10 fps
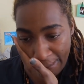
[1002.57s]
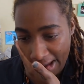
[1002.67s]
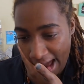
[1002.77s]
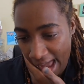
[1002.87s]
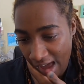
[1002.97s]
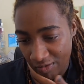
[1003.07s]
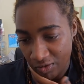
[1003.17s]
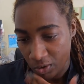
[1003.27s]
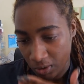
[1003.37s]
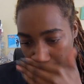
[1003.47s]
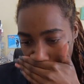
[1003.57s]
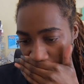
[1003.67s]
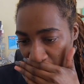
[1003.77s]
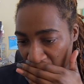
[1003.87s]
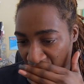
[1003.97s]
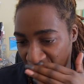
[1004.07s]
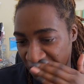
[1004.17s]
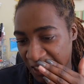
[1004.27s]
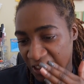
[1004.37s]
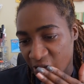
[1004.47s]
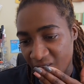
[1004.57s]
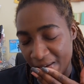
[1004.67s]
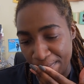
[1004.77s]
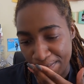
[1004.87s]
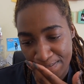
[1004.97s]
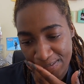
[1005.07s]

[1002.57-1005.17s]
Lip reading: But I have ordered a face cream.